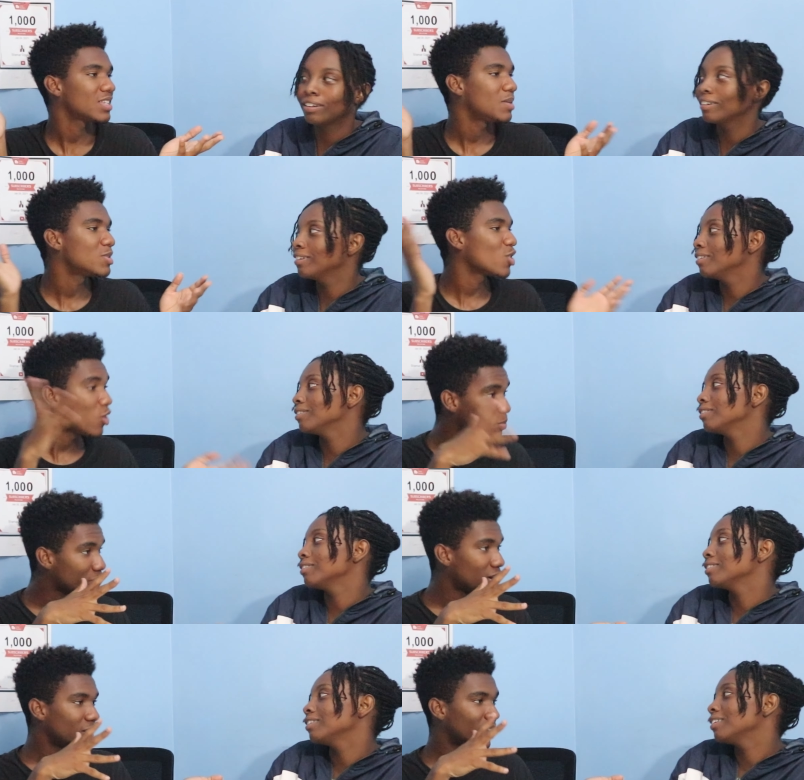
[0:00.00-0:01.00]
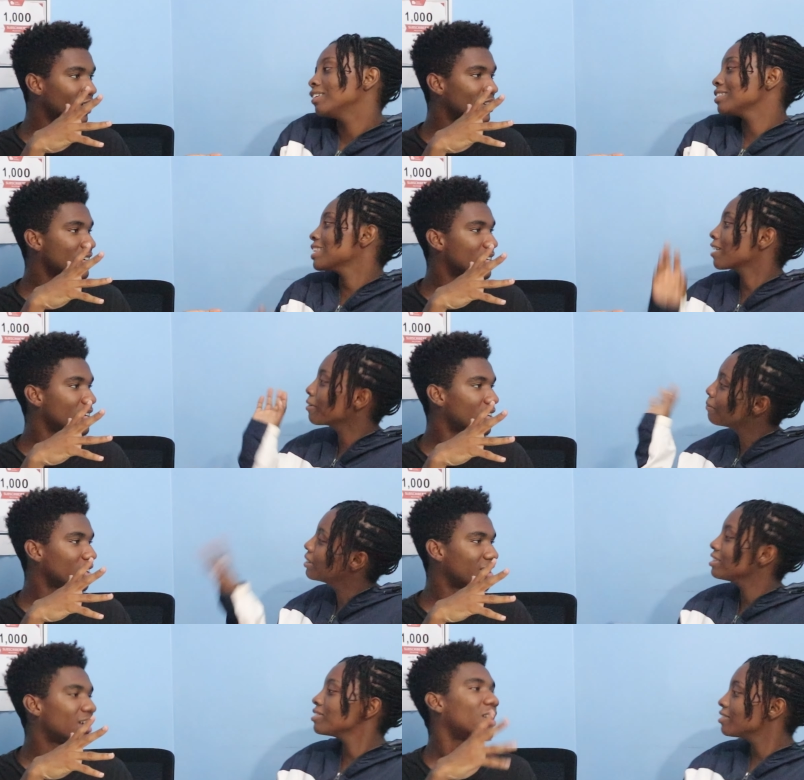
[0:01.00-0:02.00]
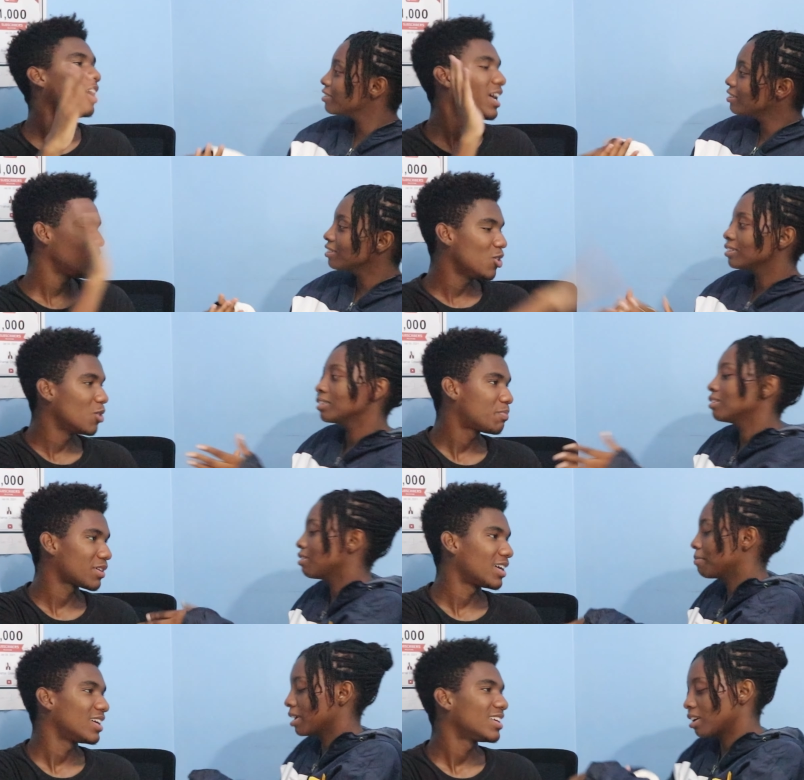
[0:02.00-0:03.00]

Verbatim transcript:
Speaker 1: name is Oprah. Sacramento. And Oprah. Oh my